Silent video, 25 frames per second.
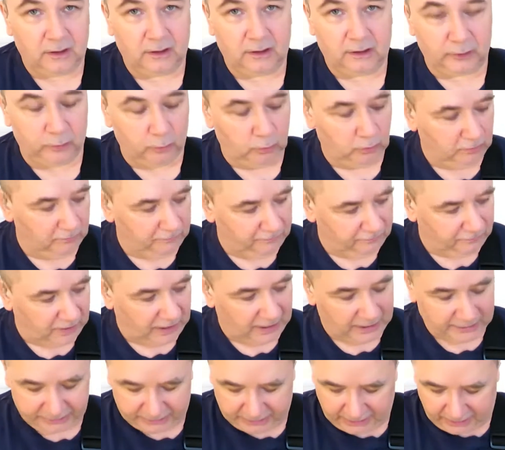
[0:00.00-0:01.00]
Now you will
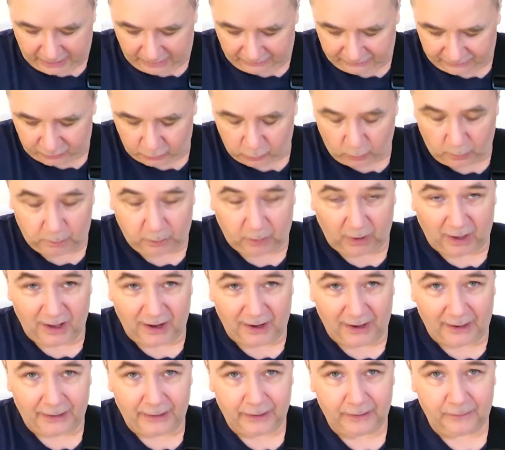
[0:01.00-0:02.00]
find you have to
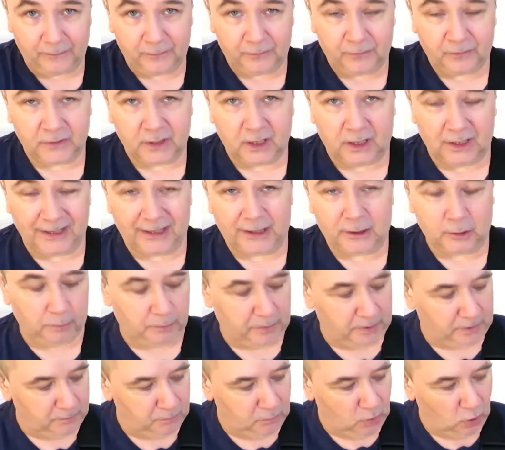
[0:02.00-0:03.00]
apply a little
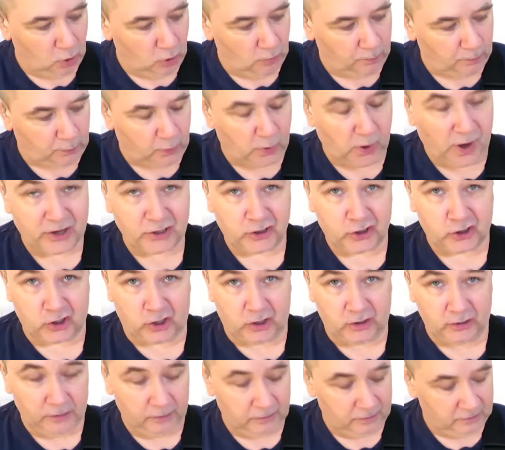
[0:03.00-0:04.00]
bit more
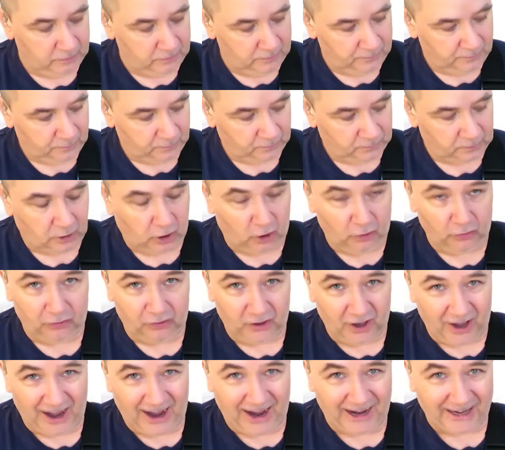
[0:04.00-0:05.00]
pressure on
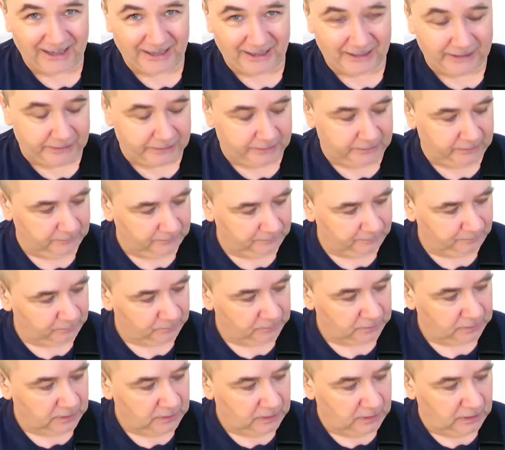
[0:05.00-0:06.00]
the high E
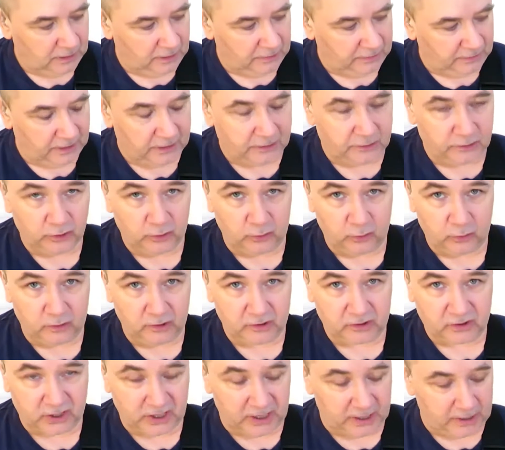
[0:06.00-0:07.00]
and then do
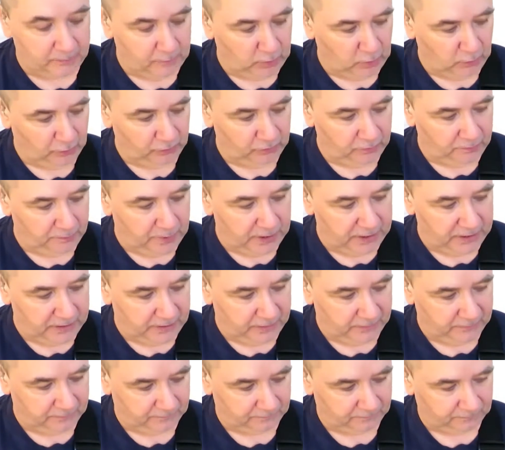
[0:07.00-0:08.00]
the same on the
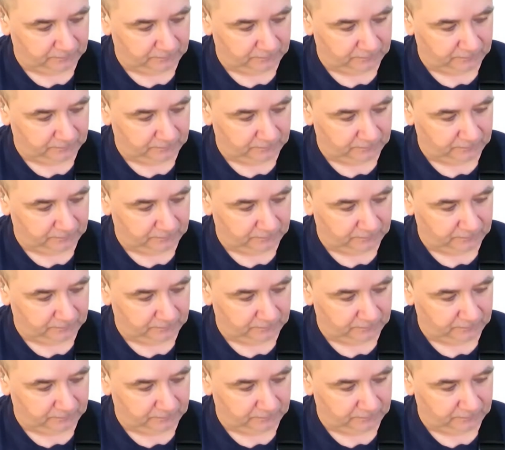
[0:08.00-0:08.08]
B.